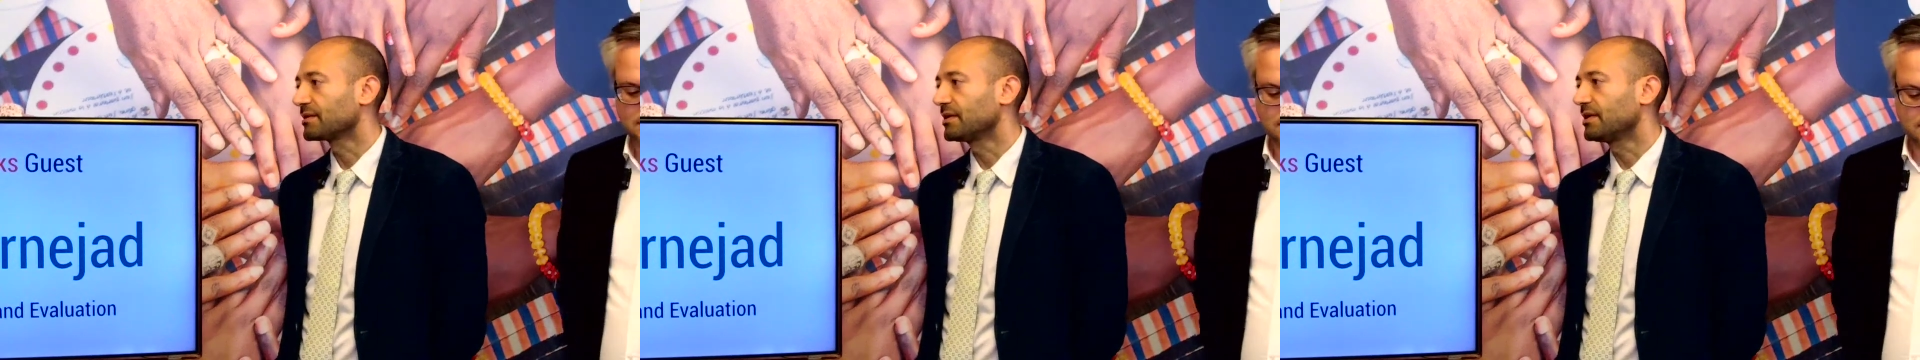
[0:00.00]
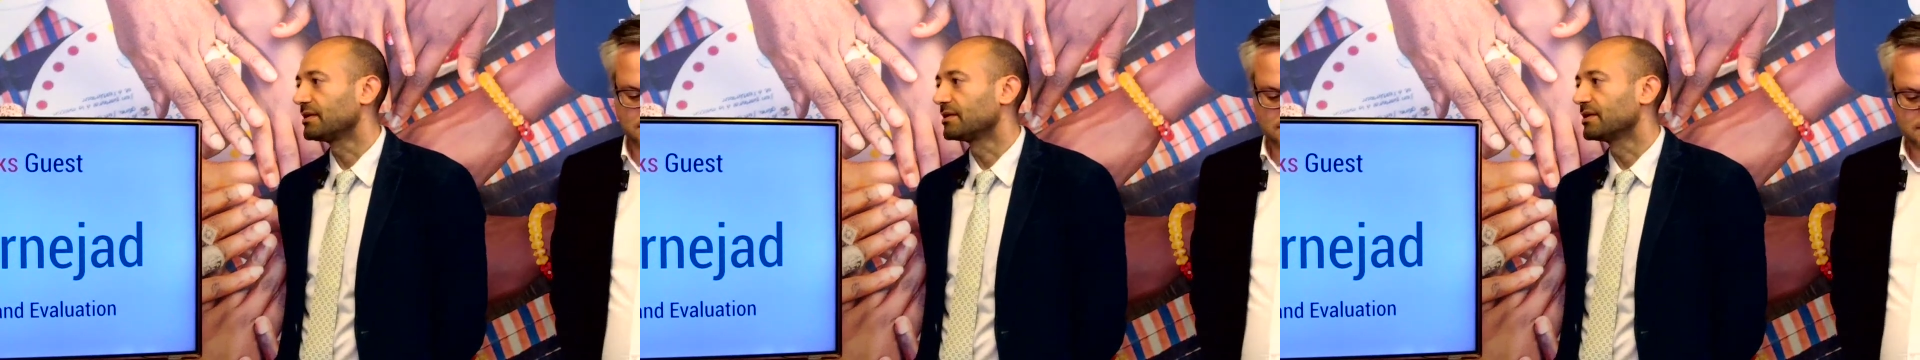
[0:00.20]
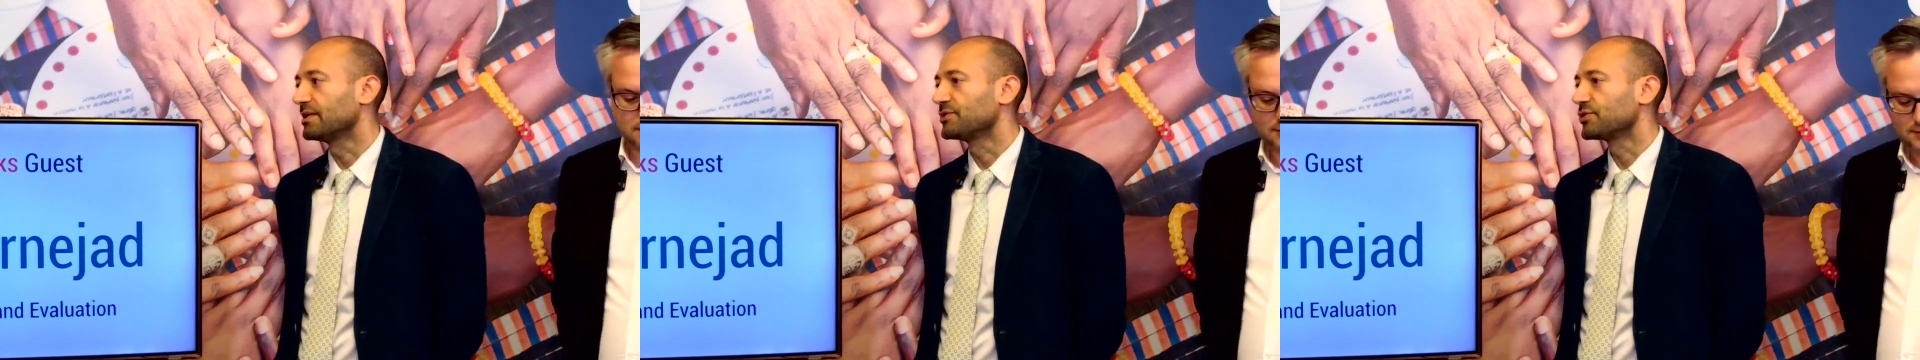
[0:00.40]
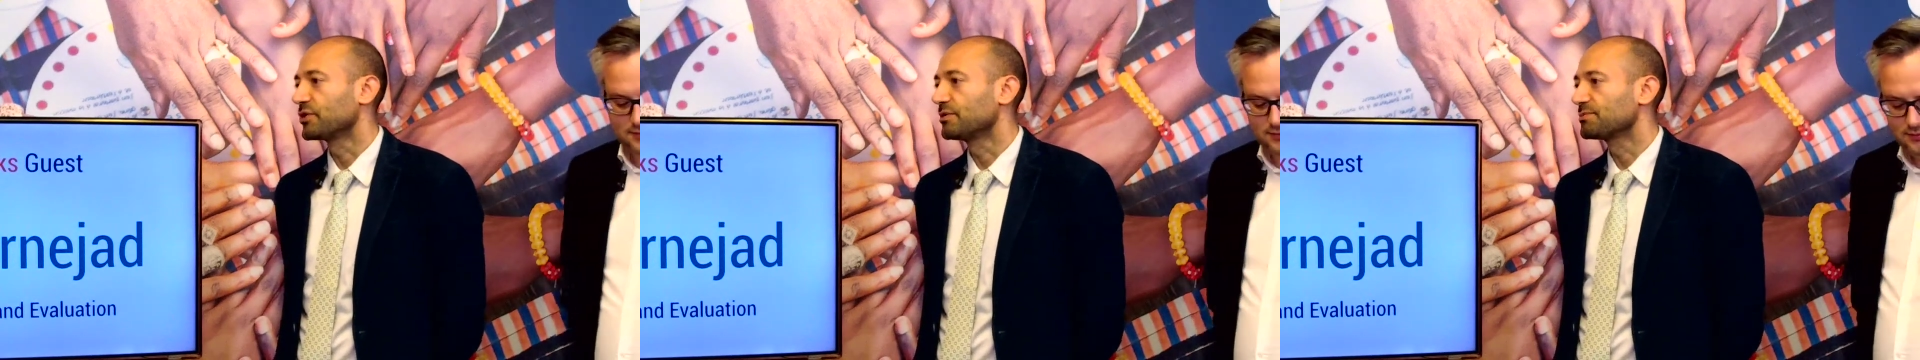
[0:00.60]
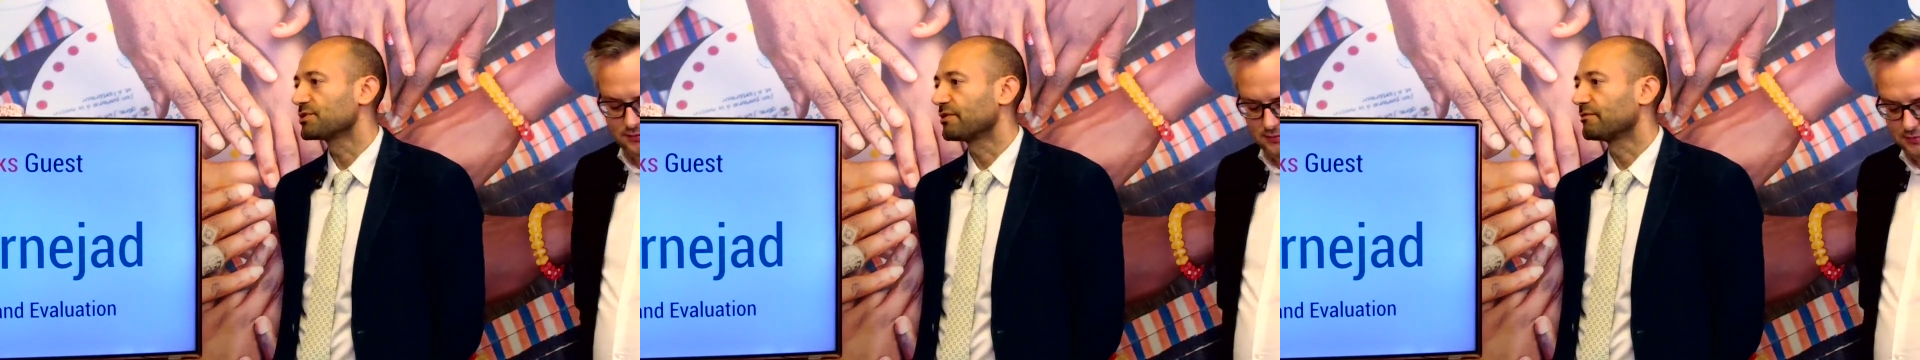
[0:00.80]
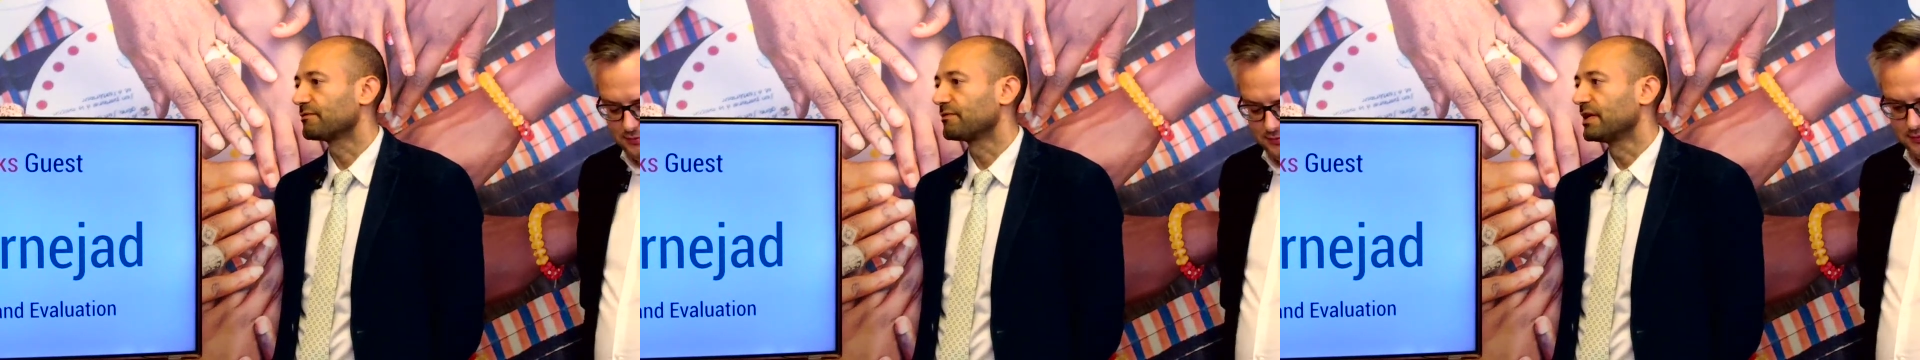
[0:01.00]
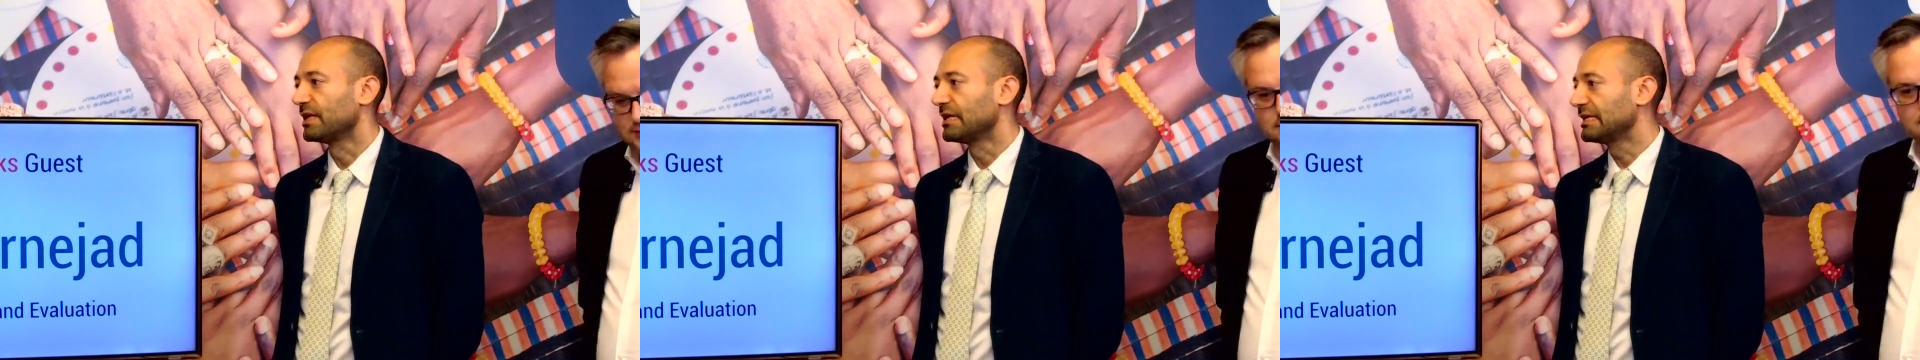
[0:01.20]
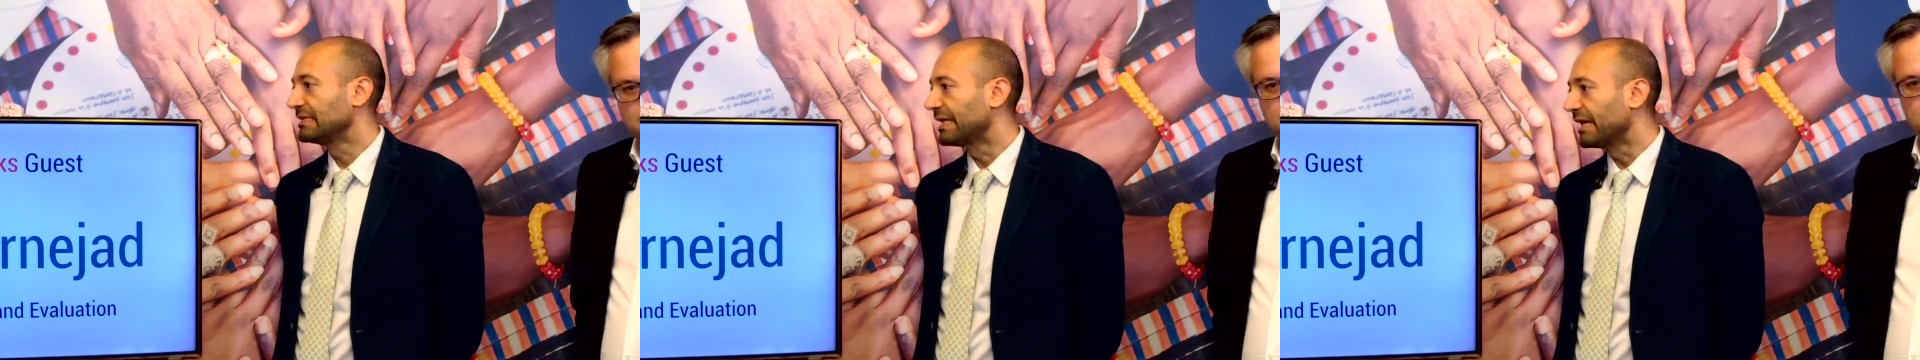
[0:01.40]
Uh, in terms of
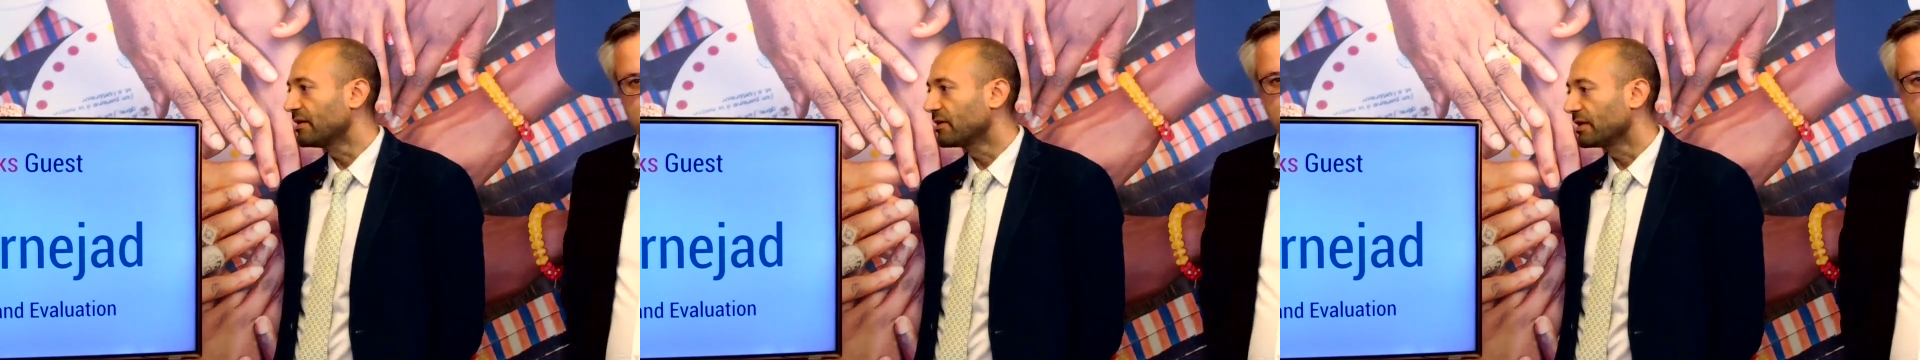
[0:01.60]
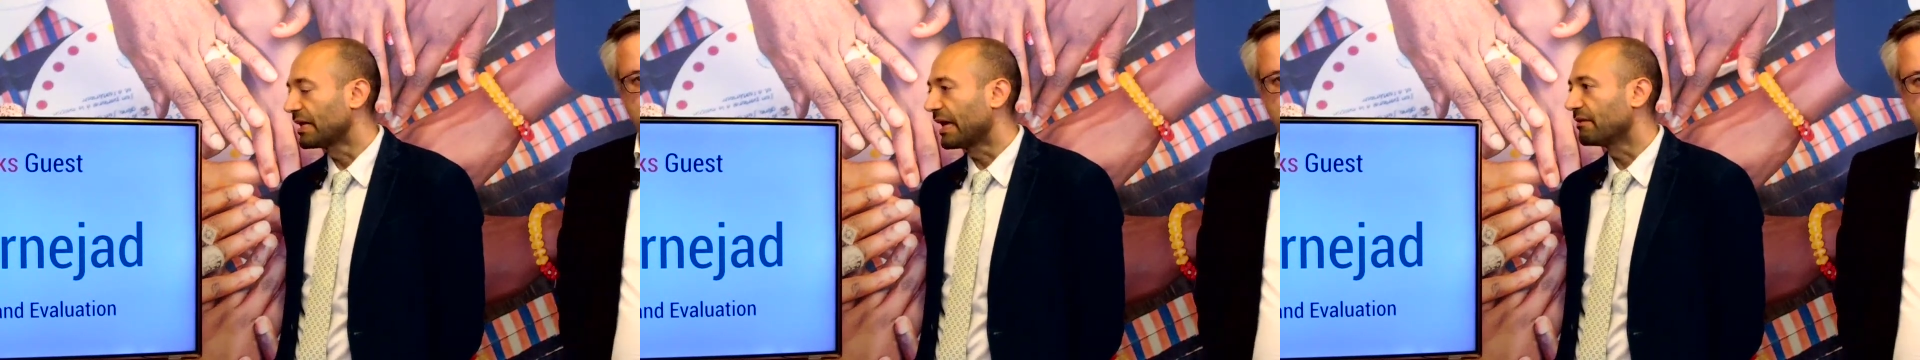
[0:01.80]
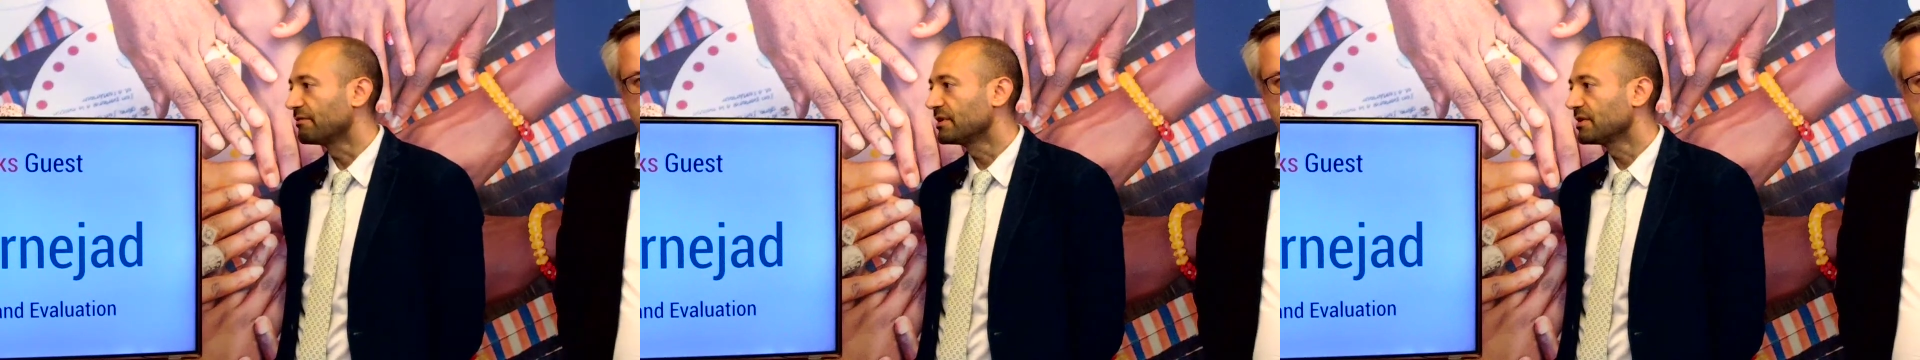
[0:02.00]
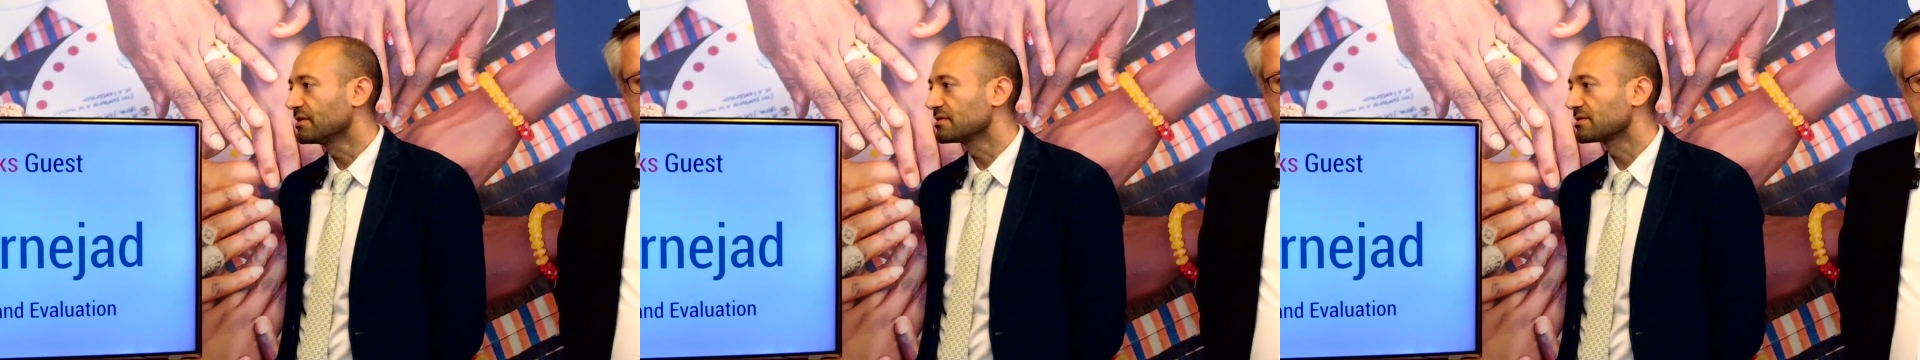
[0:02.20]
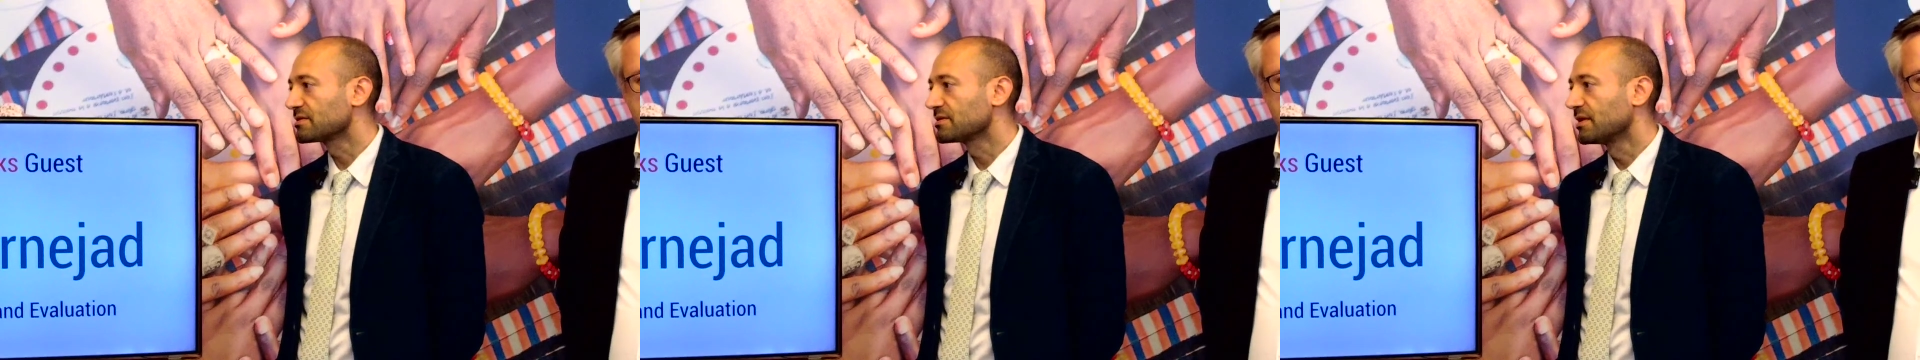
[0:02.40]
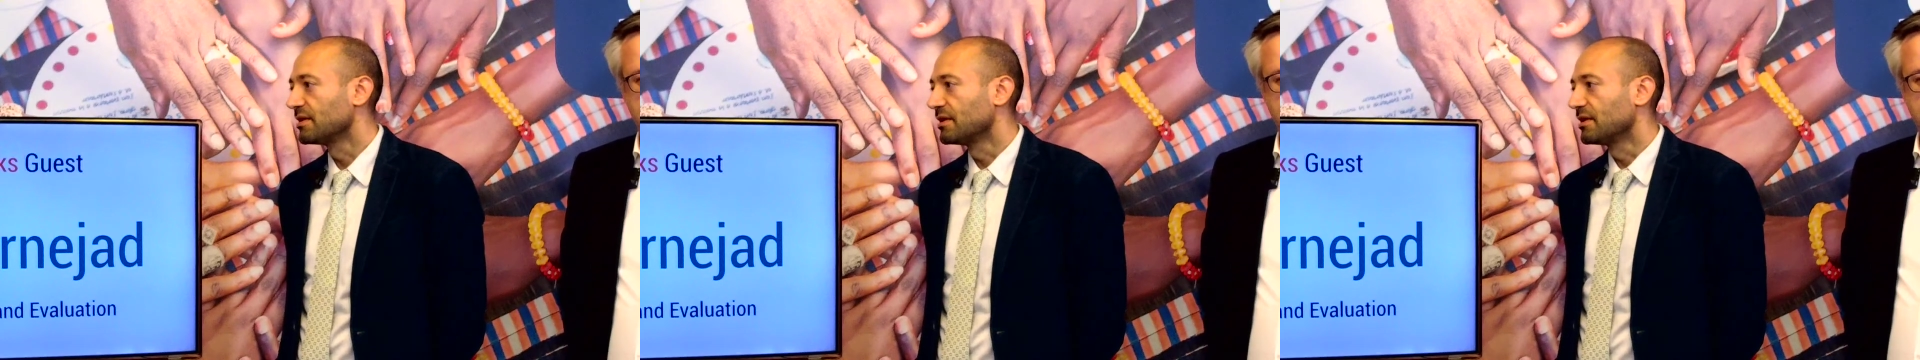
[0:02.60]
data and evidence,